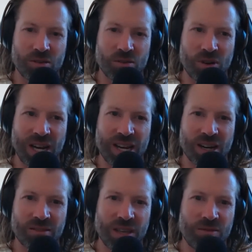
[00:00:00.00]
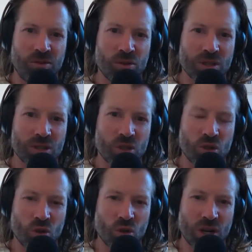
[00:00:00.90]
really kind of influenced
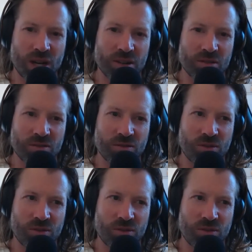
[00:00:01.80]
your kind of